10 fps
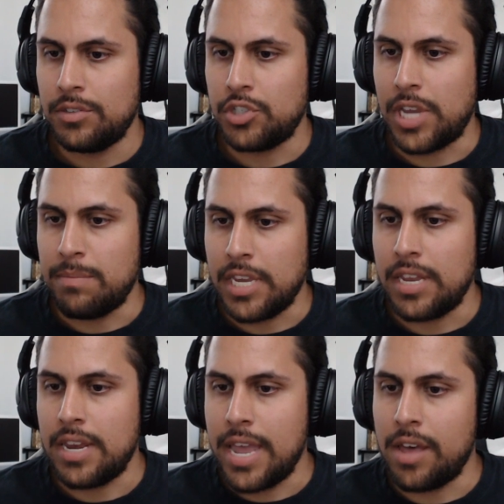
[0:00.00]
chiming
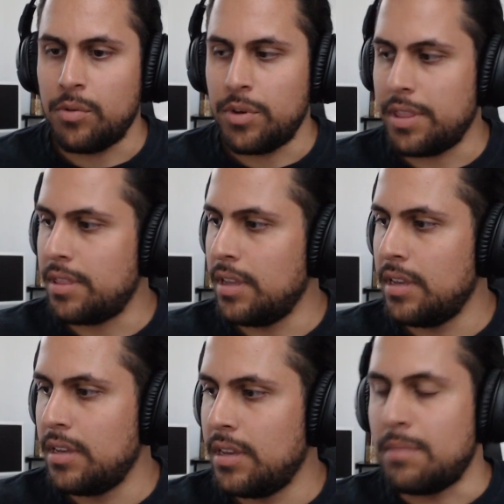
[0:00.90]
in now with
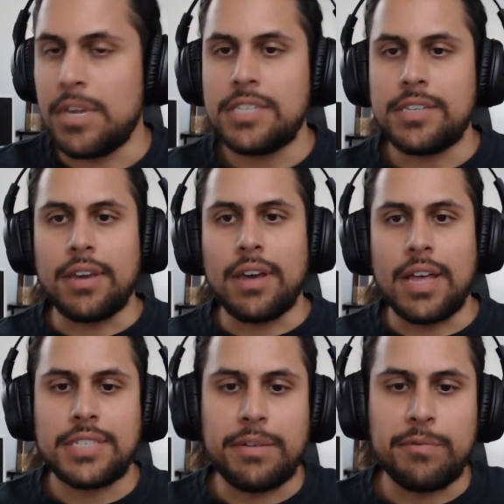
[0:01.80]
amazing
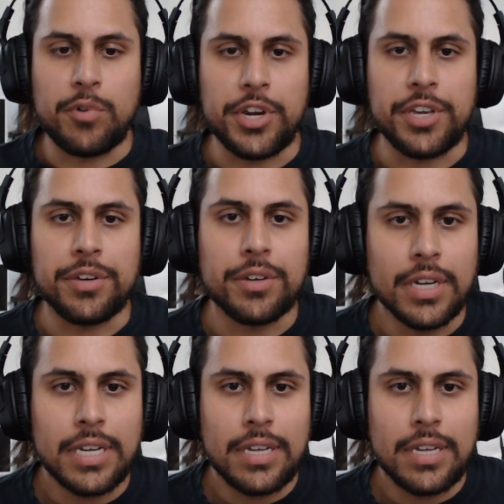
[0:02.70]
content for you.